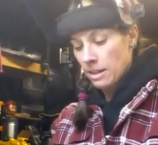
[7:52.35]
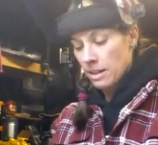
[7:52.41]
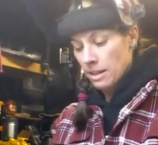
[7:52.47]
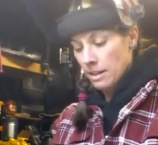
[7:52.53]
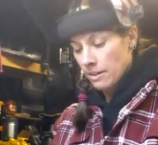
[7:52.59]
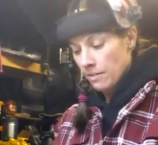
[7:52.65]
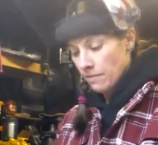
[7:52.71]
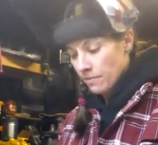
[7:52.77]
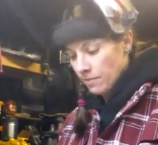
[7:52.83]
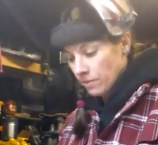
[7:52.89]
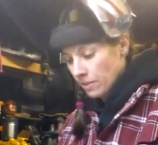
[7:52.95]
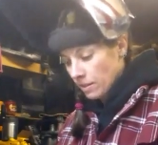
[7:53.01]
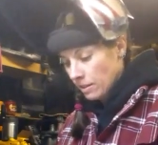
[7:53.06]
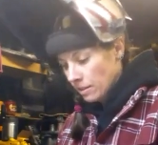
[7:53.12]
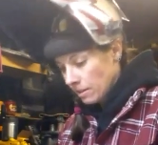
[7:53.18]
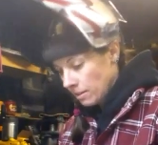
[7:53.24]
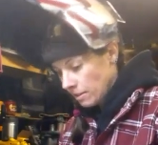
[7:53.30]

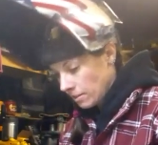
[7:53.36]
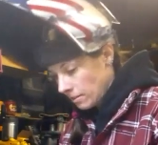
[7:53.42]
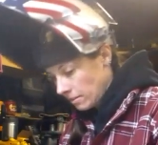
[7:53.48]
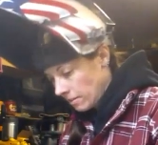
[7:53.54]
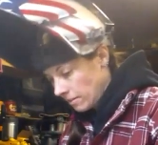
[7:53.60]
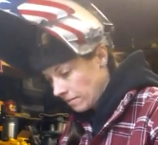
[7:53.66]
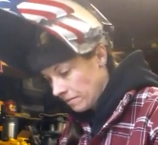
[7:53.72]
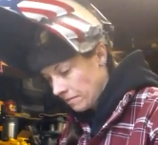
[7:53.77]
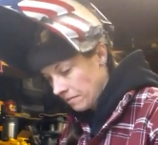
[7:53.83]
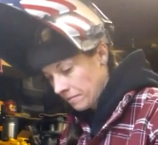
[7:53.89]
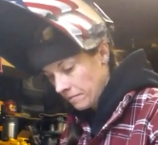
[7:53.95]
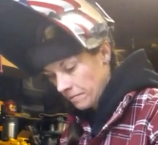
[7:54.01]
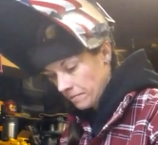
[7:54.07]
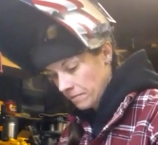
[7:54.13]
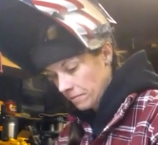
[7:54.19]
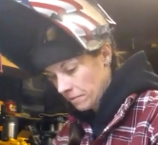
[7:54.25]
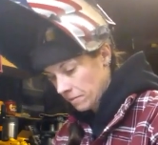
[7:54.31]

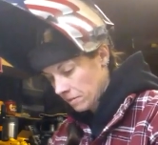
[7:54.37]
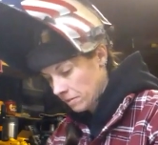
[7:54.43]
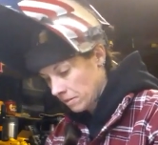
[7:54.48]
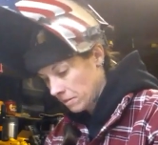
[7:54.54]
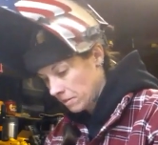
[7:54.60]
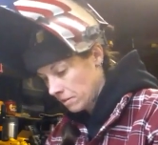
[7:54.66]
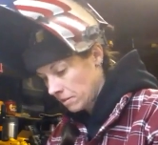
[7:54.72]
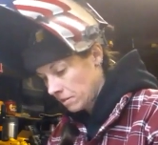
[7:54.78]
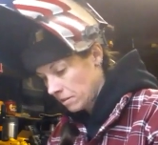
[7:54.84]
No one is speaking in this clip.